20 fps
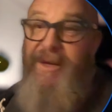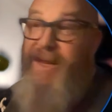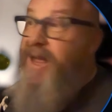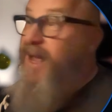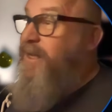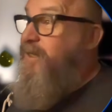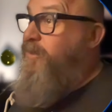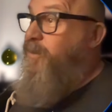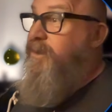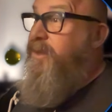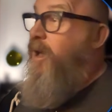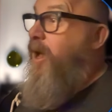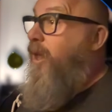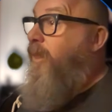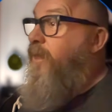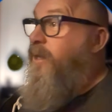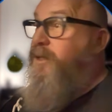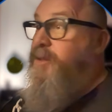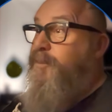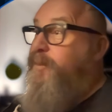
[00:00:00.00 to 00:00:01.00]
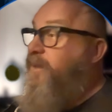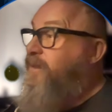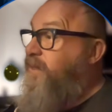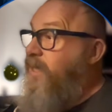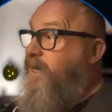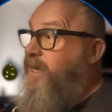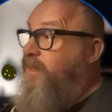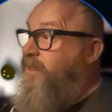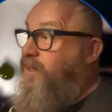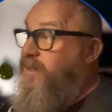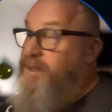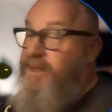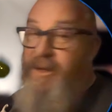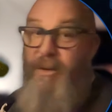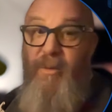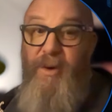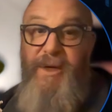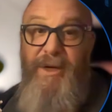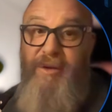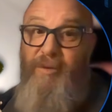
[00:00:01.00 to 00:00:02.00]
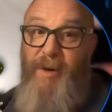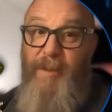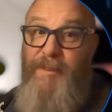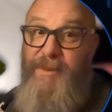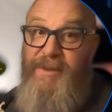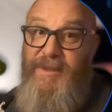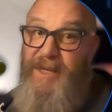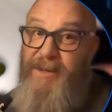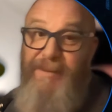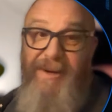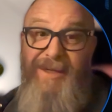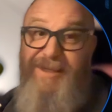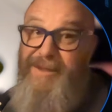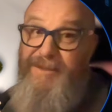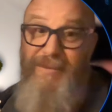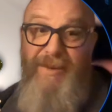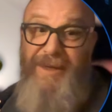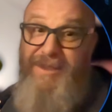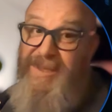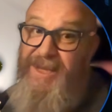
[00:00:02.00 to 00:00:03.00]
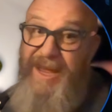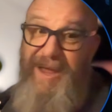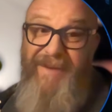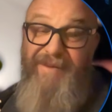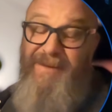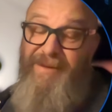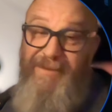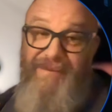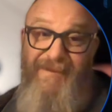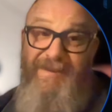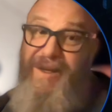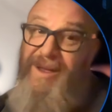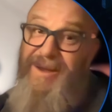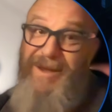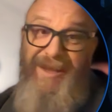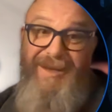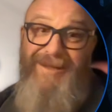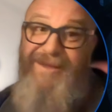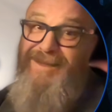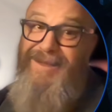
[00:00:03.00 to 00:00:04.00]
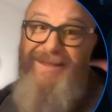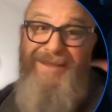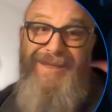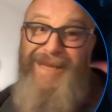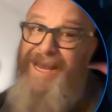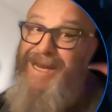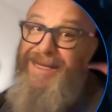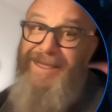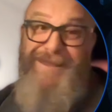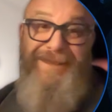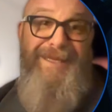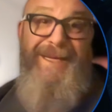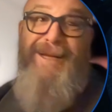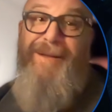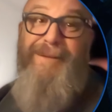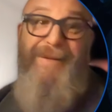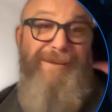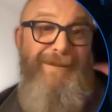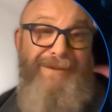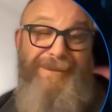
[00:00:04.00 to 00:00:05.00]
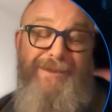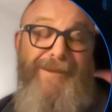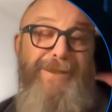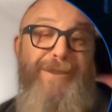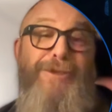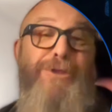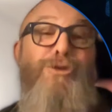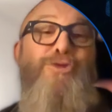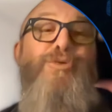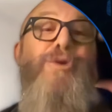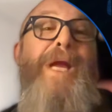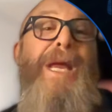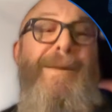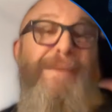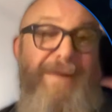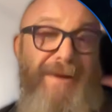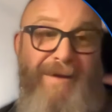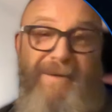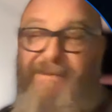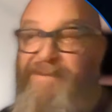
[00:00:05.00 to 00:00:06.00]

Yes, with all those percentages in the 1 to 3% range, you must have a fucking data set to dream of.